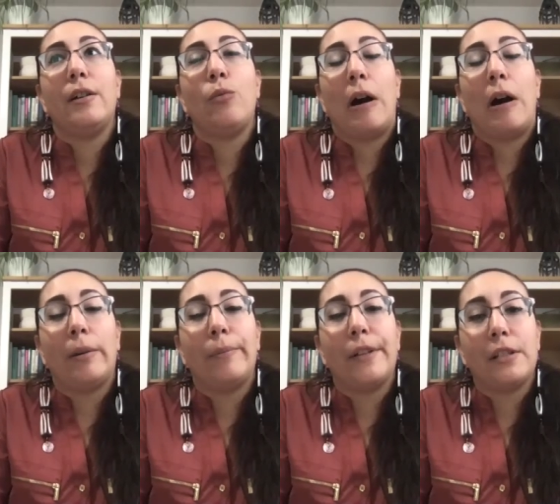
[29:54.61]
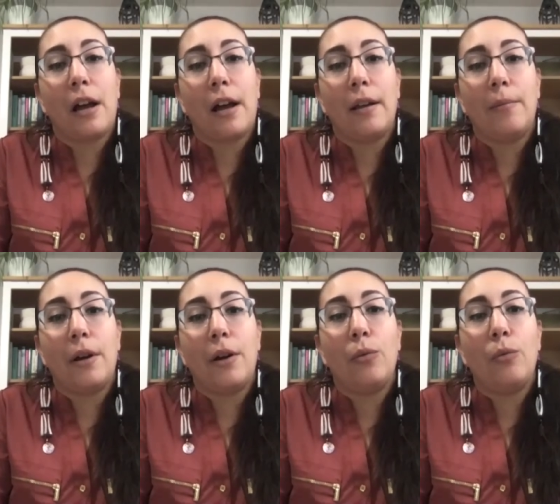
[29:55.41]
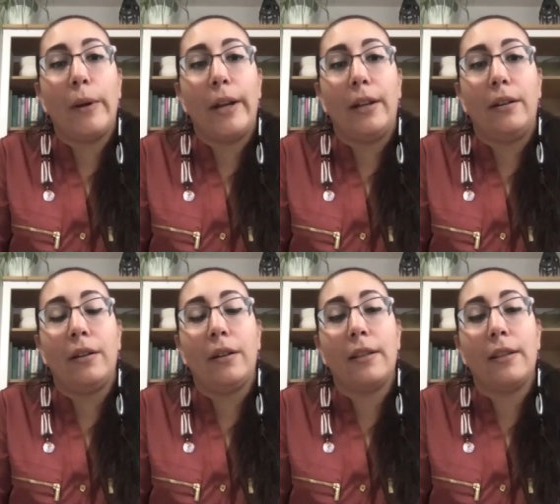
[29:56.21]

welcome the time when